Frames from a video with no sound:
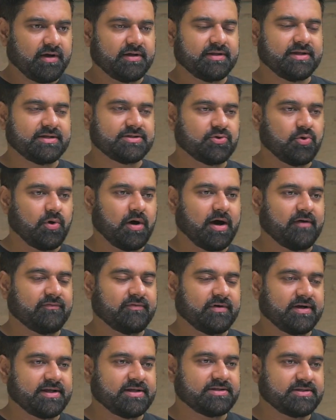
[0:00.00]
There's no
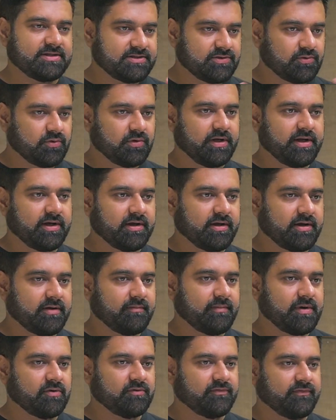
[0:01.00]
aftertaste, there's no lingering
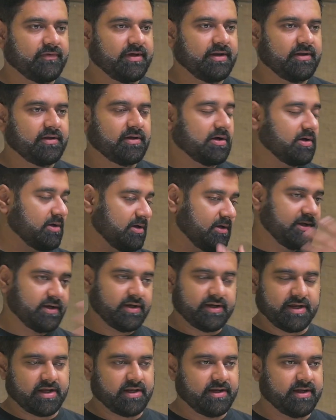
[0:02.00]
mouthfeel,
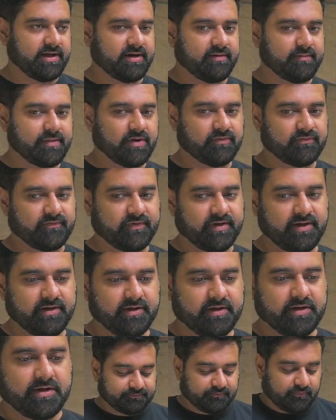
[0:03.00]
lingering mouthfeel.
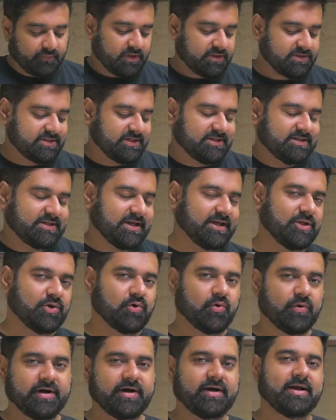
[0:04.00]
Since I
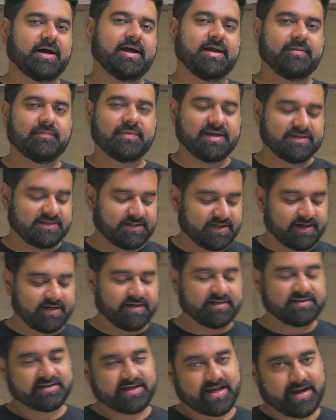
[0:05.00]
know it, I am guessing
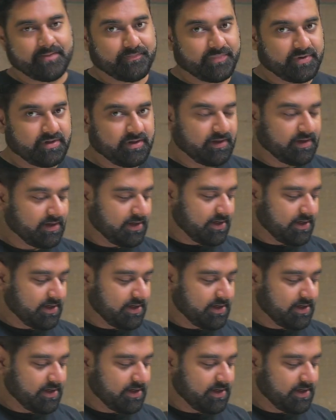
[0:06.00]
it's an apple.